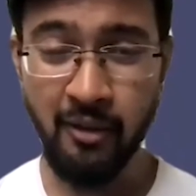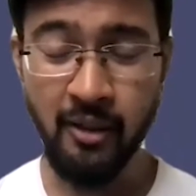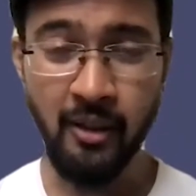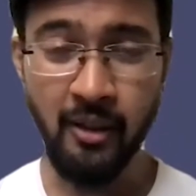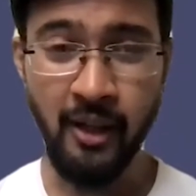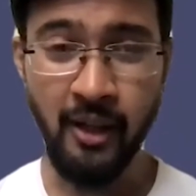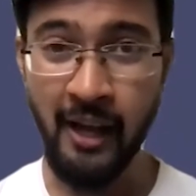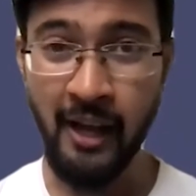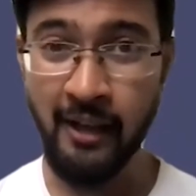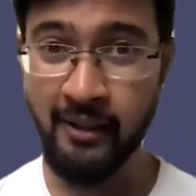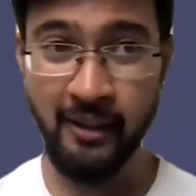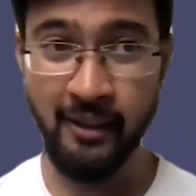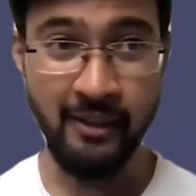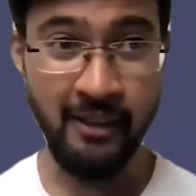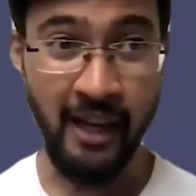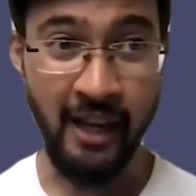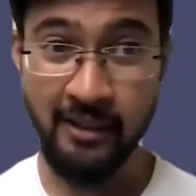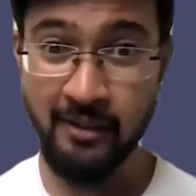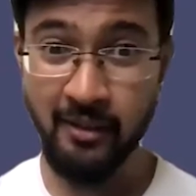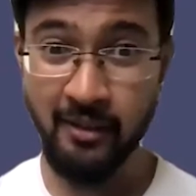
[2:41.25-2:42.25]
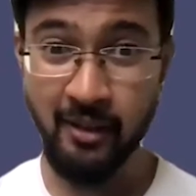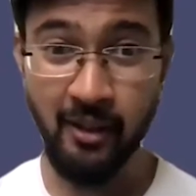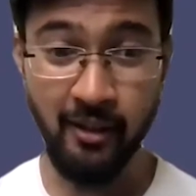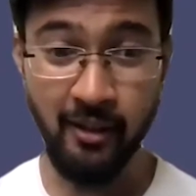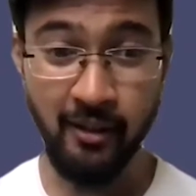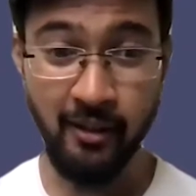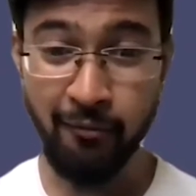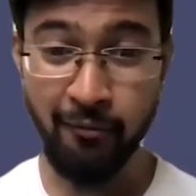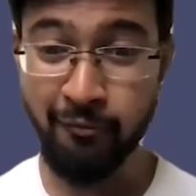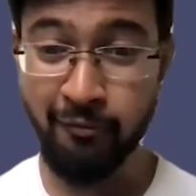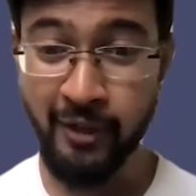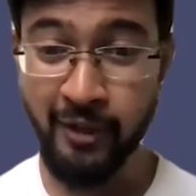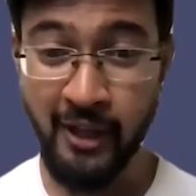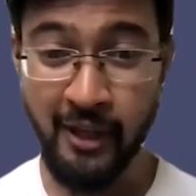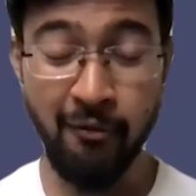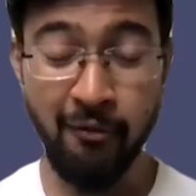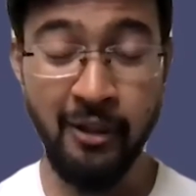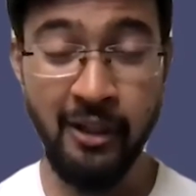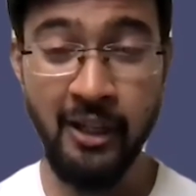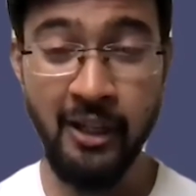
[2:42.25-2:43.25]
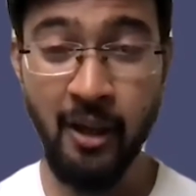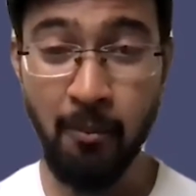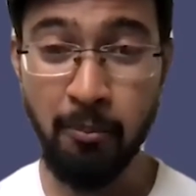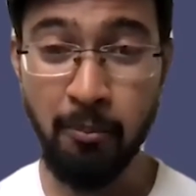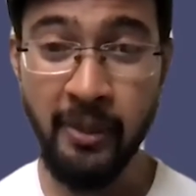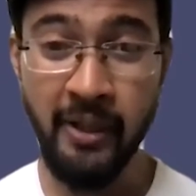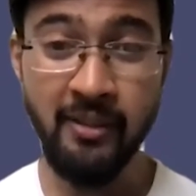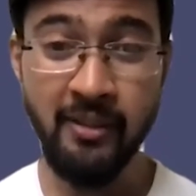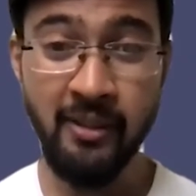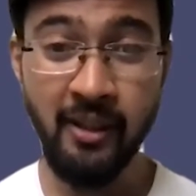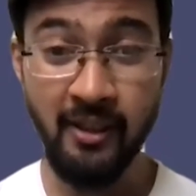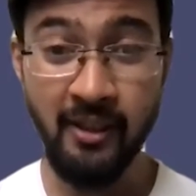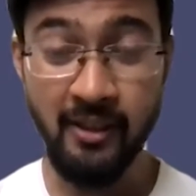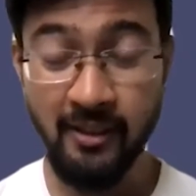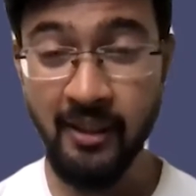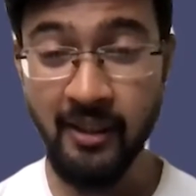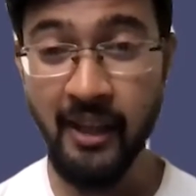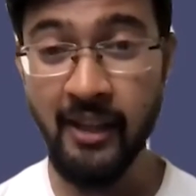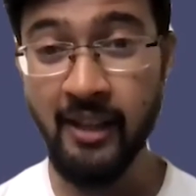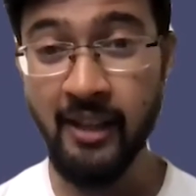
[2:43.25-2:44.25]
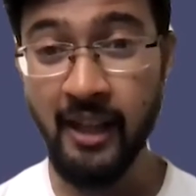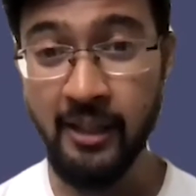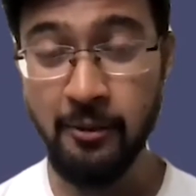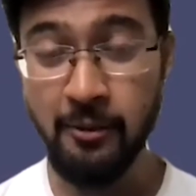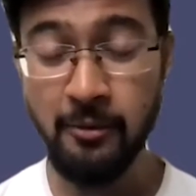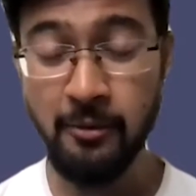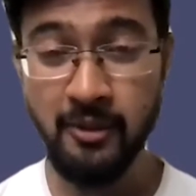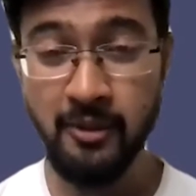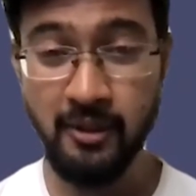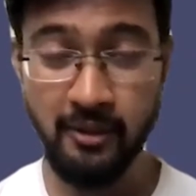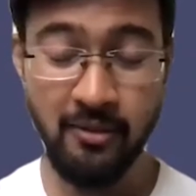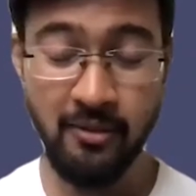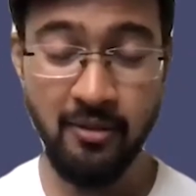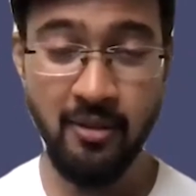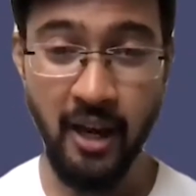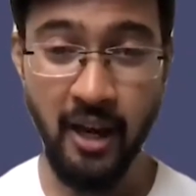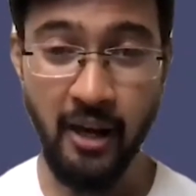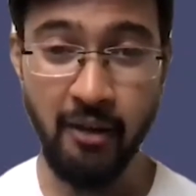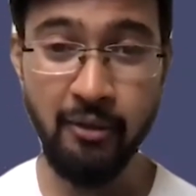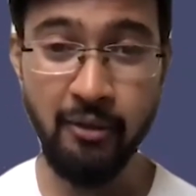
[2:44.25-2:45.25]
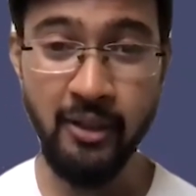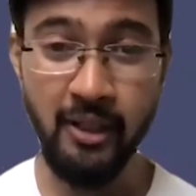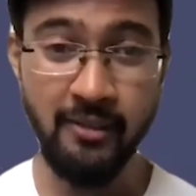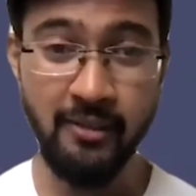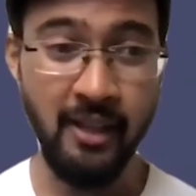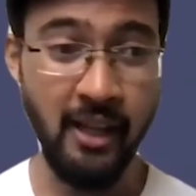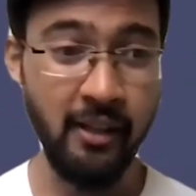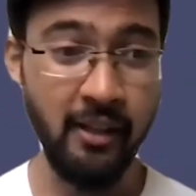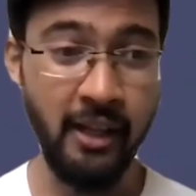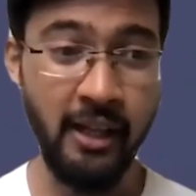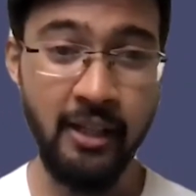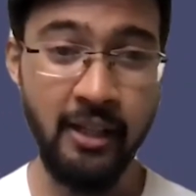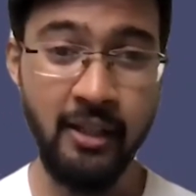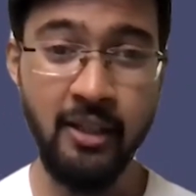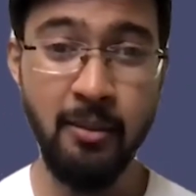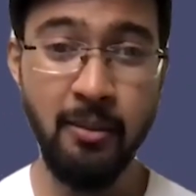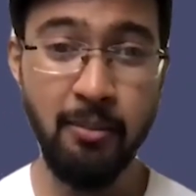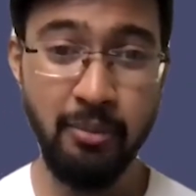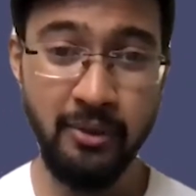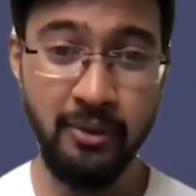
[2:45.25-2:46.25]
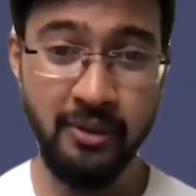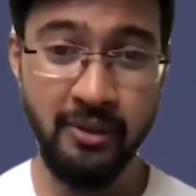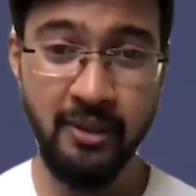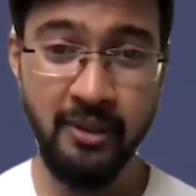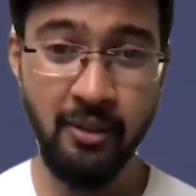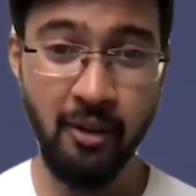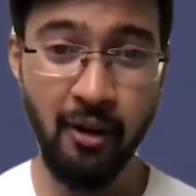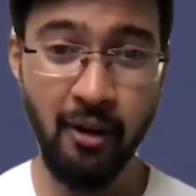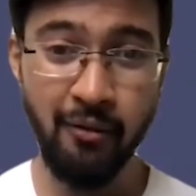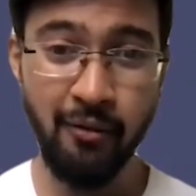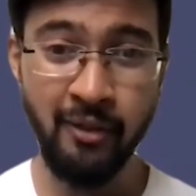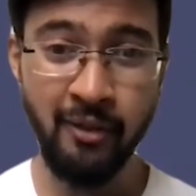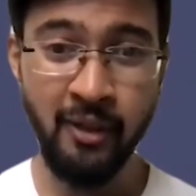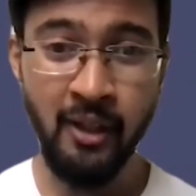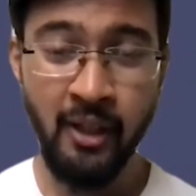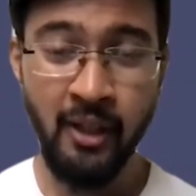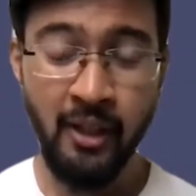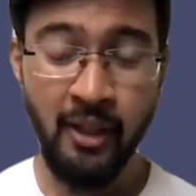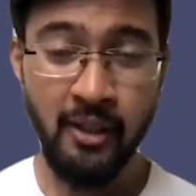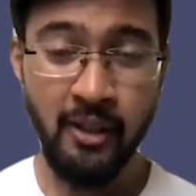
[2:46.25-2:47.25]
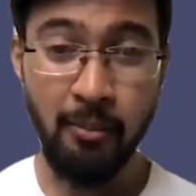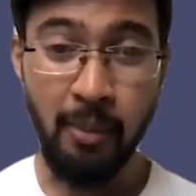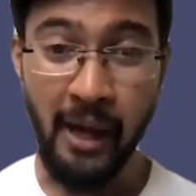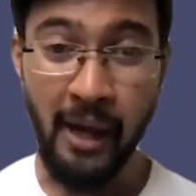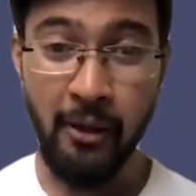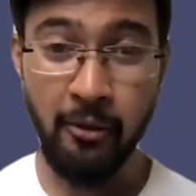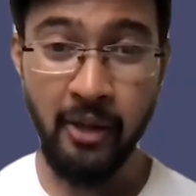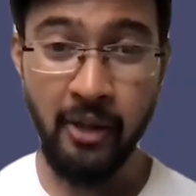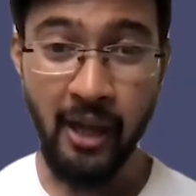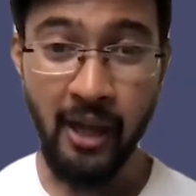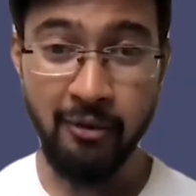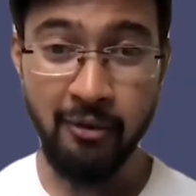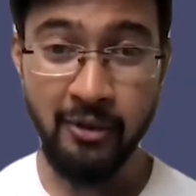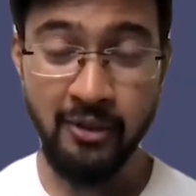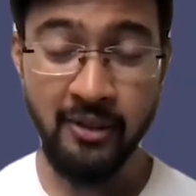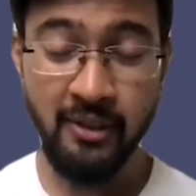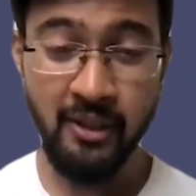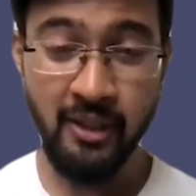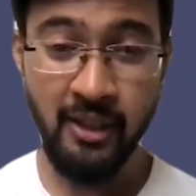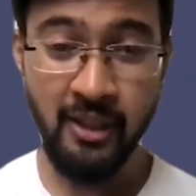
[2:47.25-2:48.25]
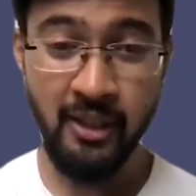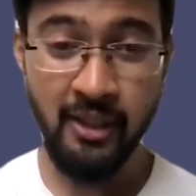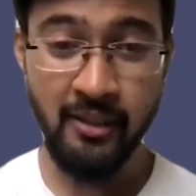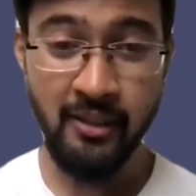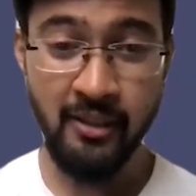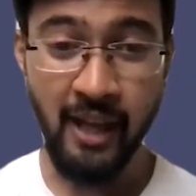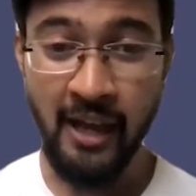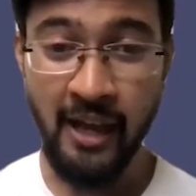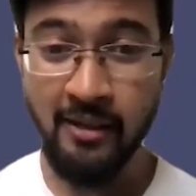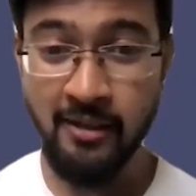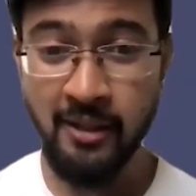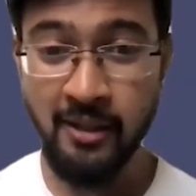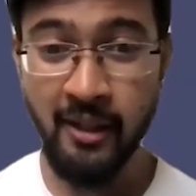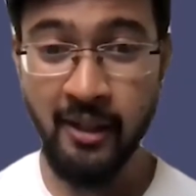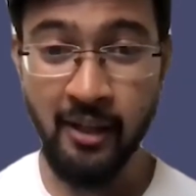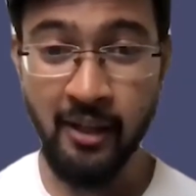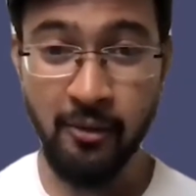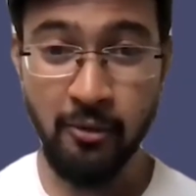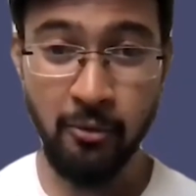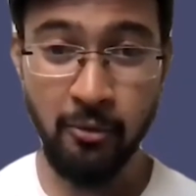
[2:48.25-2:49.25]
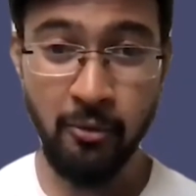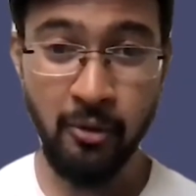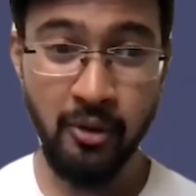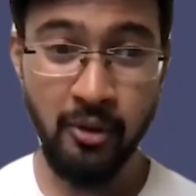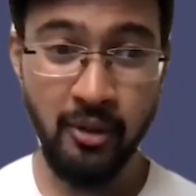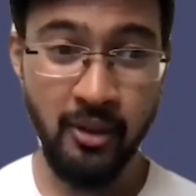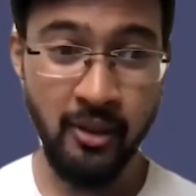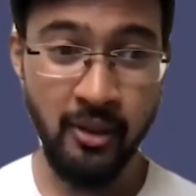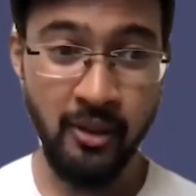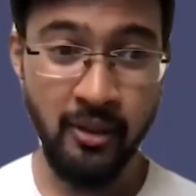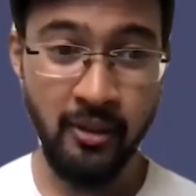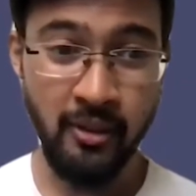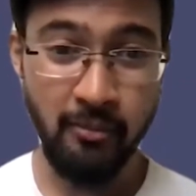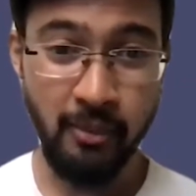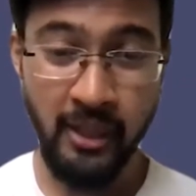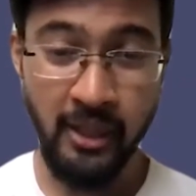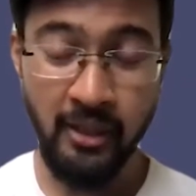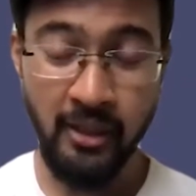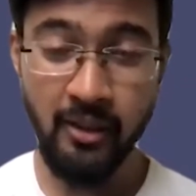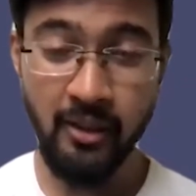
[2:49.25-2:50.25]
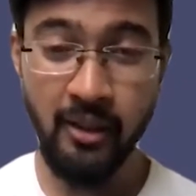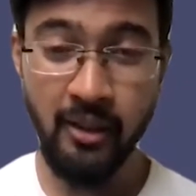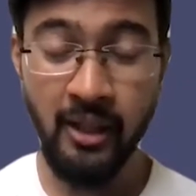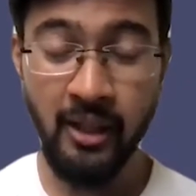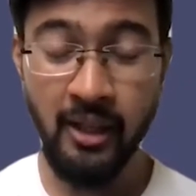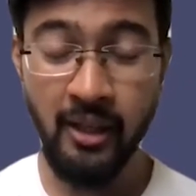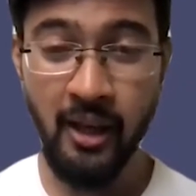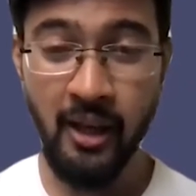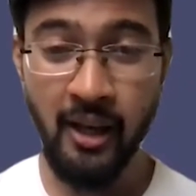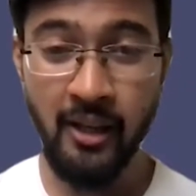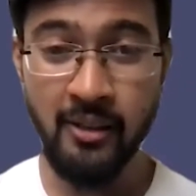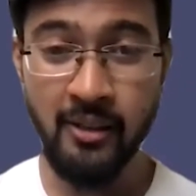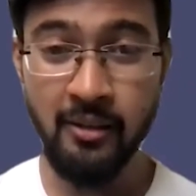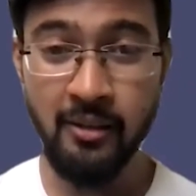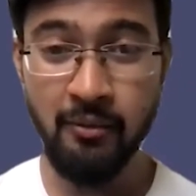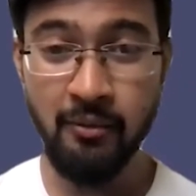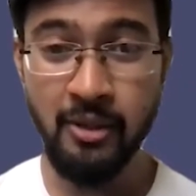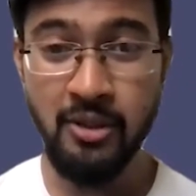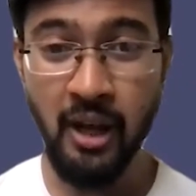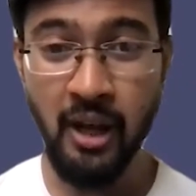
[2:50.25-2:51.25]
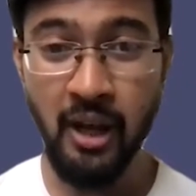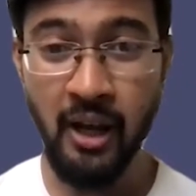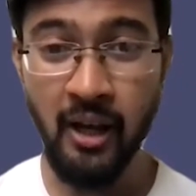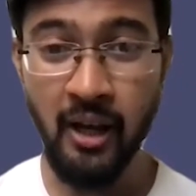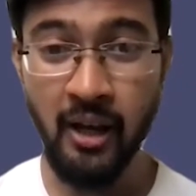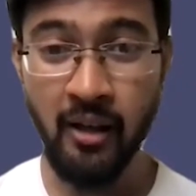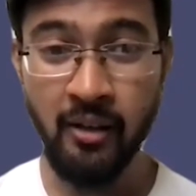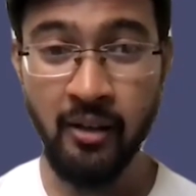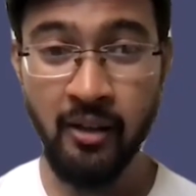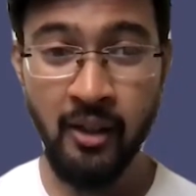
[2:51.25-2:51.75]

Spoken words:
And that's a very, very amazing insight that you just shared with us, that 80% of the biodiversity is actually controlled in the areas which are